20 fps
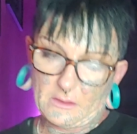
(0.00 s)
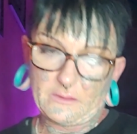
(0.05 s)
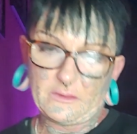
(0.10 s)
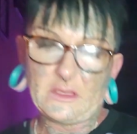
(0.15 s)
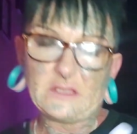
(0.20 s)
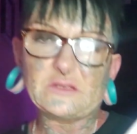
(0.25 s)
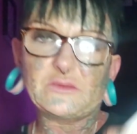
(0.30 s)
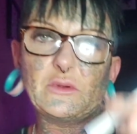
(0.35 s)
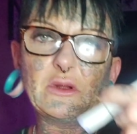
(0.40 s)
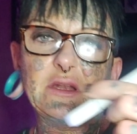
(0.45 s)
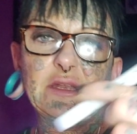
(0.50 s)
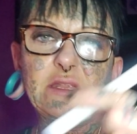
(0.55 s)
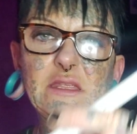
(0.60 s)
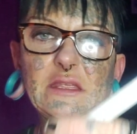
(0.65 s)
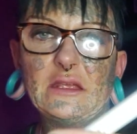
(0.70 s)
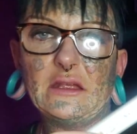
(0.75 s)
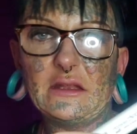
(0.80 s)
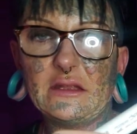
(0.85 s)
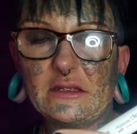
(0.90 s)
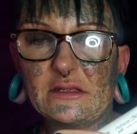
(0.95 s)
this one
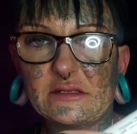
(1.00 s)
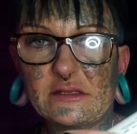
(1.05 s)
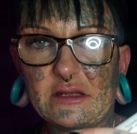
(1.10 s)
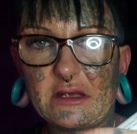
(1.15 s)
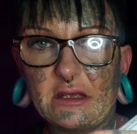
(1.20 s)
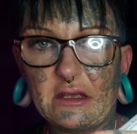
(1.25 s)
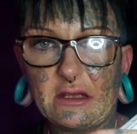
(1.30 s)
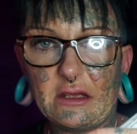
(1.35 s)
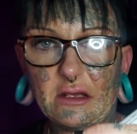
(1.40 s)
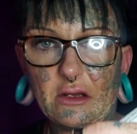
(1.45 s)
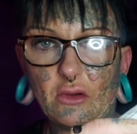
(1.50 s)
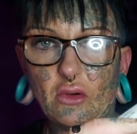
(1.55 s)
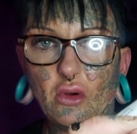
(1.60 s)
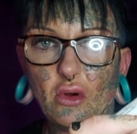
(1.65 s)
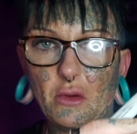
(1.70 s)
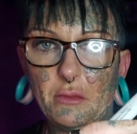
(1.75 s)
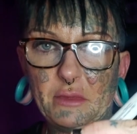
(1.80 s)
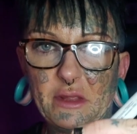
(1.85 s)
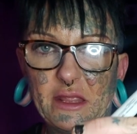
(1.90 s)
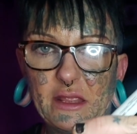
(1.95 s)
here is the
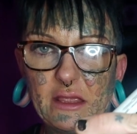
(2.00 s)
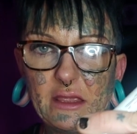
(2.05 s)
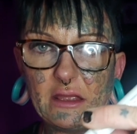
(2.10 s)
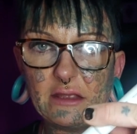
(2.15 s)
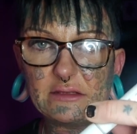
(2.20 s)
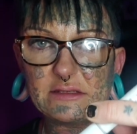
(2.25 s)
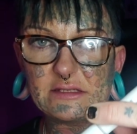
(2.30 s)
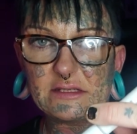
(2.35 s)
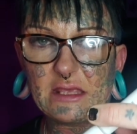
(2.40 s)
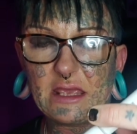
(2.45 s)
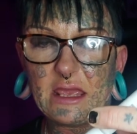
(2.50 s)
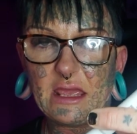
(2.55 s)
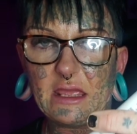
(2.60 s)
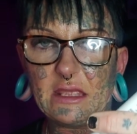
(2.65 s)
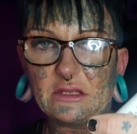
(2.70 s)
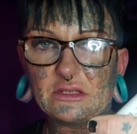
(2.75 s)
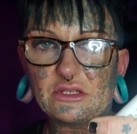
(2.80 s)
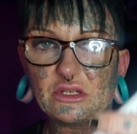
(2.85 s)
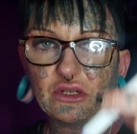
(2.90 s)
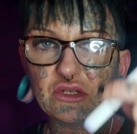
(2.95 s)
Copic
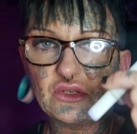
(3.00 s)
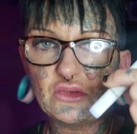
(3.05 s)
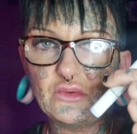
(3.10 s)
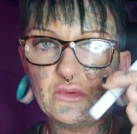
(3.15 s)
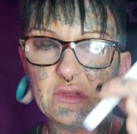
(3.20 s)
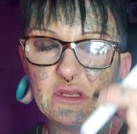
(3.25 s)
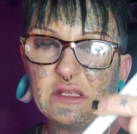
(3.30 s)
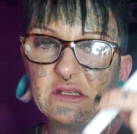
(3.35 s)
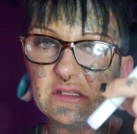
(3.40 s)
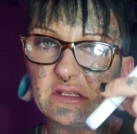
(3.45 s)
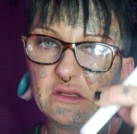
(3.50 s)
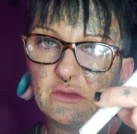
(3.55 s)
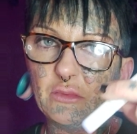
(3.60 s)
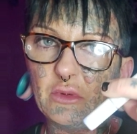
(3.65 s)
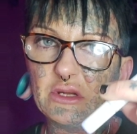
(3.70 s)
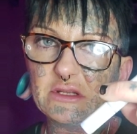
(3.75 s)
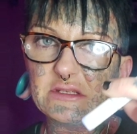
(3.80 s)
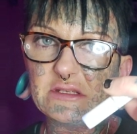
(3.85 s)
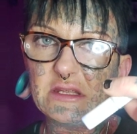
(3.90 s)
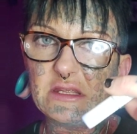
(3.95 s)
Sketch. So these are the
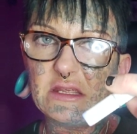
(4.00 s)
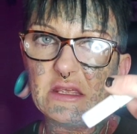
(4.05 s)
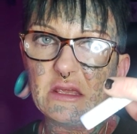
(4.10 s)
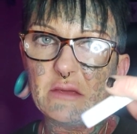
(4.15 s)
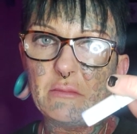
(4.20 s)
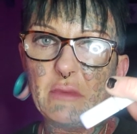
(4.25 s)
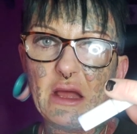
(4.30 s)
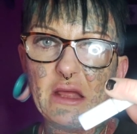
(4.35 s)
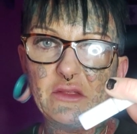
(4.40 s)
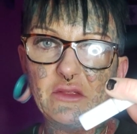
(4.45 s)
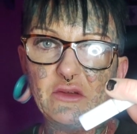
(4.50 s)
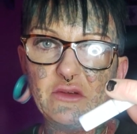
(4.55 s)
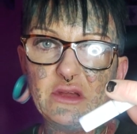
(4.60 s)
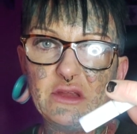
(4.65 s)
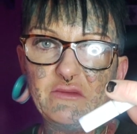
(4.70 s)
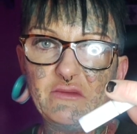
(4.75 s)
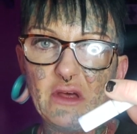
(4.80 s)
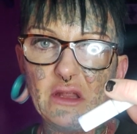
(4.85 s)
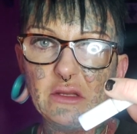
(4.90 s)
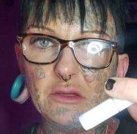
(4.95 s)
ones that you can buy the
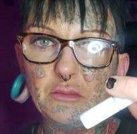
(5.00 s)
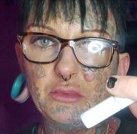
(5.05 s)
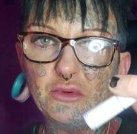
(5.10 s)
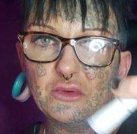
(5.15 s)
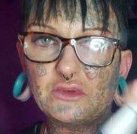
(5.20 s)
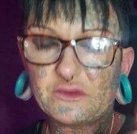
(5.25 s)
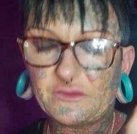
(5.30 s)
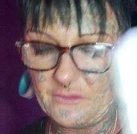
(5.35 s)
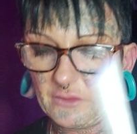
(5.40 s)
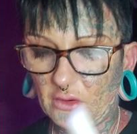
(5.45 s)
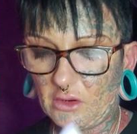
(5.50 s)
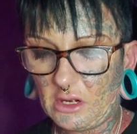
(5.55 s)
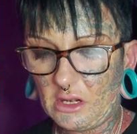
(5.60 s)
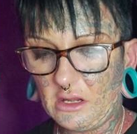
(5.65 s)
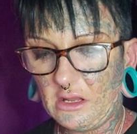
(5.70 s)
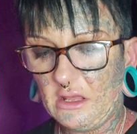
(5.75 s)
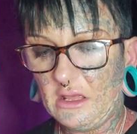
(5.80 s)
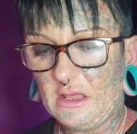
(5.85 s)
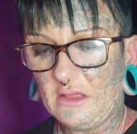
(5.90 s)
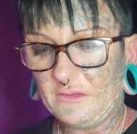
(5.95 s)
refillables for.
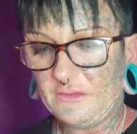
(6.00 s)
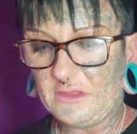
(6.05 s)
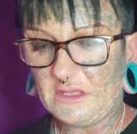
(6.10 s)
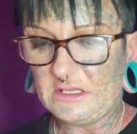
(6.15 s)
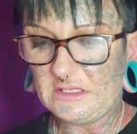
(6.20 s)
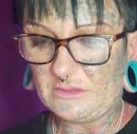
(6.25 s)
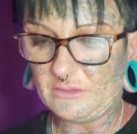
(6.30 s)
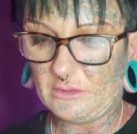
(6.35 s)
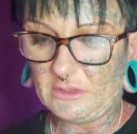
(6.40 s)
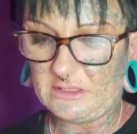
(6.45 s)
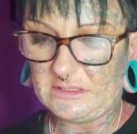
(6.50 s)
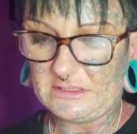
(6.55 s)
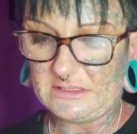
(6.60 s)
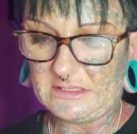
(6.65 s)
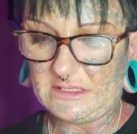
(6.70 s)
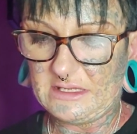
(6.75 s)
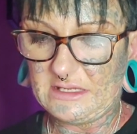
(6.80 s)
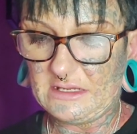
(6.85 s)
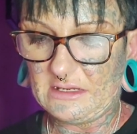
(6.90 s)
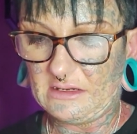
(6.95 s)
These ones
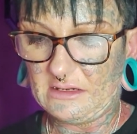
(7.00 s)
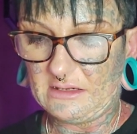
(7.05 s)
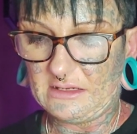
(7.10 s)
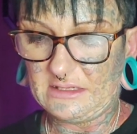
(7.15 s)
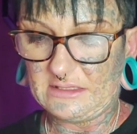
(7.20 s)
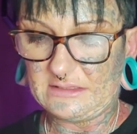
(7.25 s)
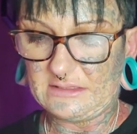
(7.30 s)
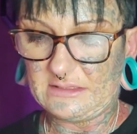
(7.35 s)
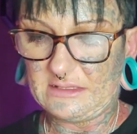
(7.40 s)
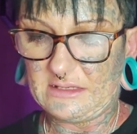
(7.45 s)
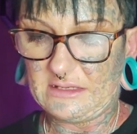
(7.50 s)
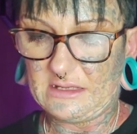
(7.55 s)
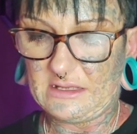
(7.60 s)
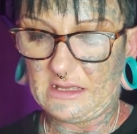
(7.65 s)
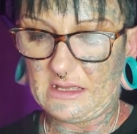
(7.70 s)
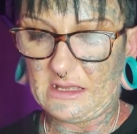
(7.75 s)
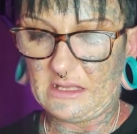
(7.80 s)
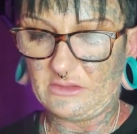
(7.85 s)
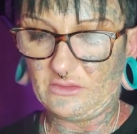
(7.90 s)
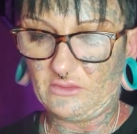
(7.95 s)
here is the,
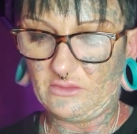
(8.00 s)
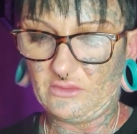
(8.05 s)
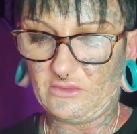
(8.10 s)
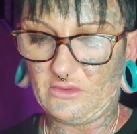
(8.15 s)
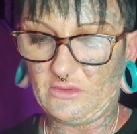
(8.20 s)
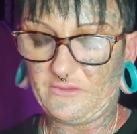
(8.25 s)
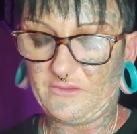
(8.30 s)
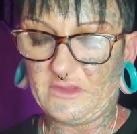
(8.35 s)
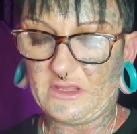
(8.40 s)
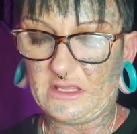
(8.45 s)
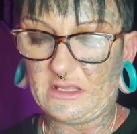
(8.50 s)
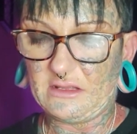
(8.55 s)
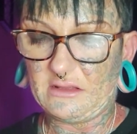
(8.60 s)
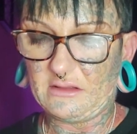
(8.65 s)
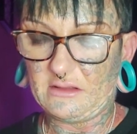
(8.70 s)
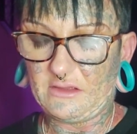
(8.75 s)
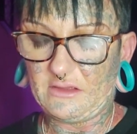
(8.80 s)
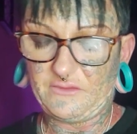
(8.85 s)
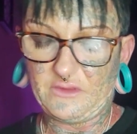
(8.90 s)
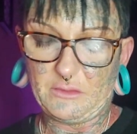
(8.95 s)
I don't know if you
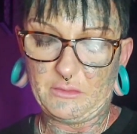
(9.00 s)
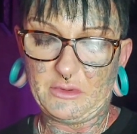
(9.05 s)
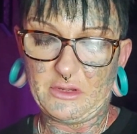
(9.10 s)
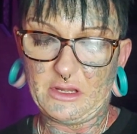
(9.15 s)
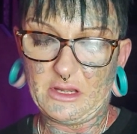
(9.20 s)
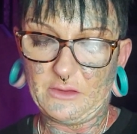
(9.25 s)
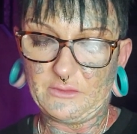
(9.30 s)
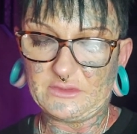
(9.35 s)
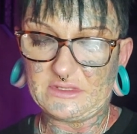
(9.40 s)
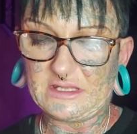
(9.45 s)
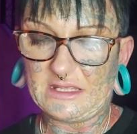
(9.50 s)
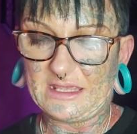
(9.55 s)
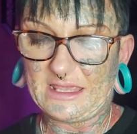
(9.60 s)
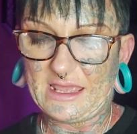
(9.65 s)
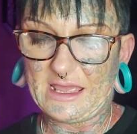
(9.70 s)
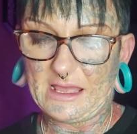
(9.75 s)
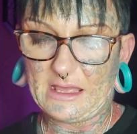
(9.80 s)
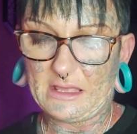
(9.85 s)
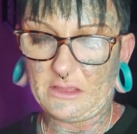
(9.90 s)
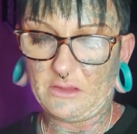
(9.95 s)
pronounce it
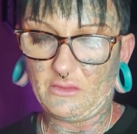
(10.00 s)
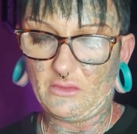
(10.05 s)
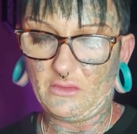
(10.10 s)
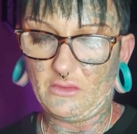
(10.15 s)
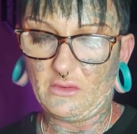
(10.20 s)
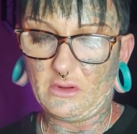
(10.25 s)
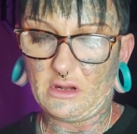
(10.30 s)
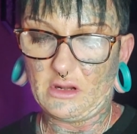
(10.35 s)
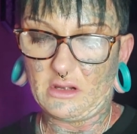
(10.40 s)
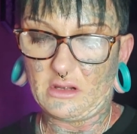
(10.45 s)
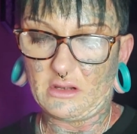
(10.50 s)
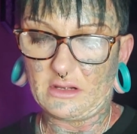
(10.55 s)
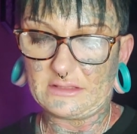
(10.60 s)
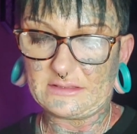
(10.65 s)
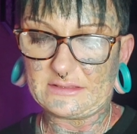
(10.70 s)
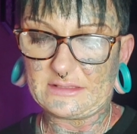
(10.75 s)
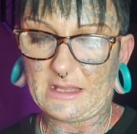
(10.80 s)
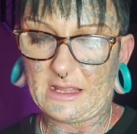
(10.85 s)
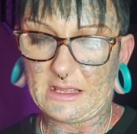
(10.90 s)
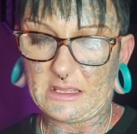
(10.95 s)
Kayo or
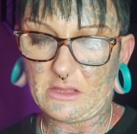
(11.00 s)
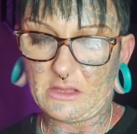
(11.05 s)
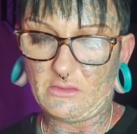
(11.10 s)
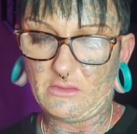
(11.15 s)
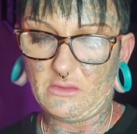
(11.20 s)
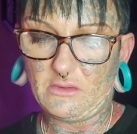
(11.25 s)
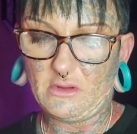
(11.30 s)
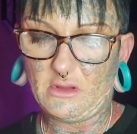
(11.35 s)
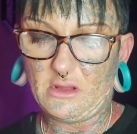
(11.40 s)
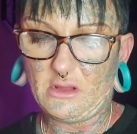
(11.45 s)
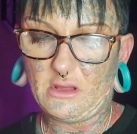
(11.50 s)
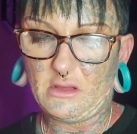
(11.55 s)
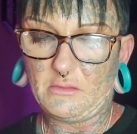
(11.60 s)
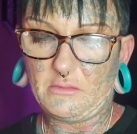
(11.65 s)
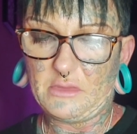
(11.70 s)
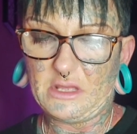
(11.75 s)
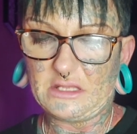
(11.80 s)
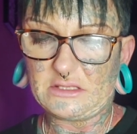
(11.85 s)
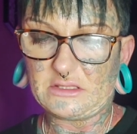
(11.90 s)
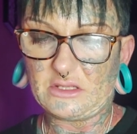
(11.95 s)
Sayo,
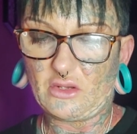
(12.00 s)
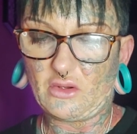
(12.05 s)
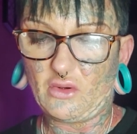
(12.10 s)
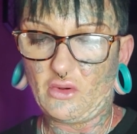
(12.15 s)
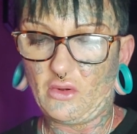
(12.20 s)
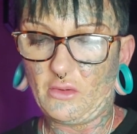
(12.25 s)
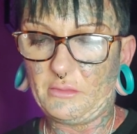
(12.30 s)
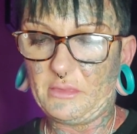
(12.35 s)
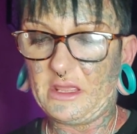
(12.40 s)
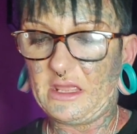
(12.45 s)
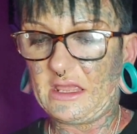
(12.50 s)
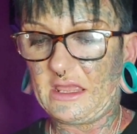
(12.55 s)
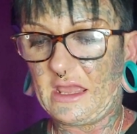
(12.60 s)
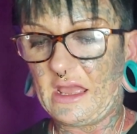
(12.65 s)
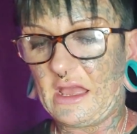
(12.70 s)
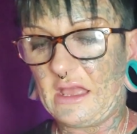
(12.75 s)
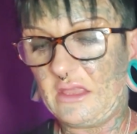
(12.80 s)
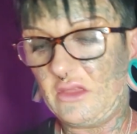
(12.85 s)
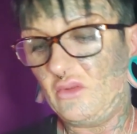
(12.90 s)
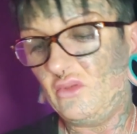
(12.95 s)
but it's a Copic
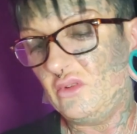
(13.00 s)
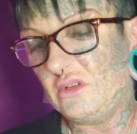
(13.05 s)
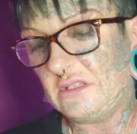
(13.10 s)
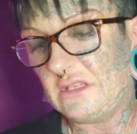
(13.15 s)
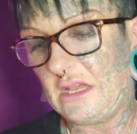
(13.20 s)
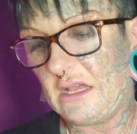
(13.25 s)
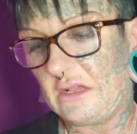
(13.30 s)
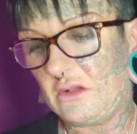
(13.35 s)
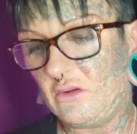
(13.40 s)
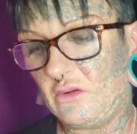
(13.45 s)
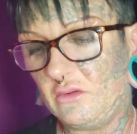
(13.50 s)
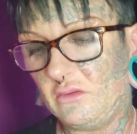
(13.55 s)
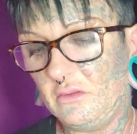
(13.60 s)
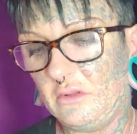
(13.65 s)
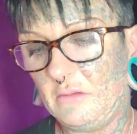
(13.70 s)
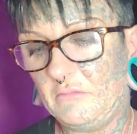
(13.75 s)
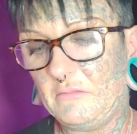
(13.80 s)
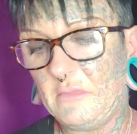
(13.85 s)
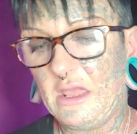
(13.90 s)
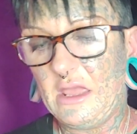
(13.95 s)
Kayo as I call
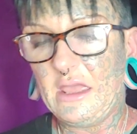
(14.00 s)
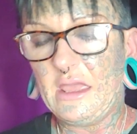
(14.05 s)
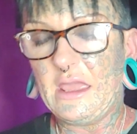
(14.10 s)
them.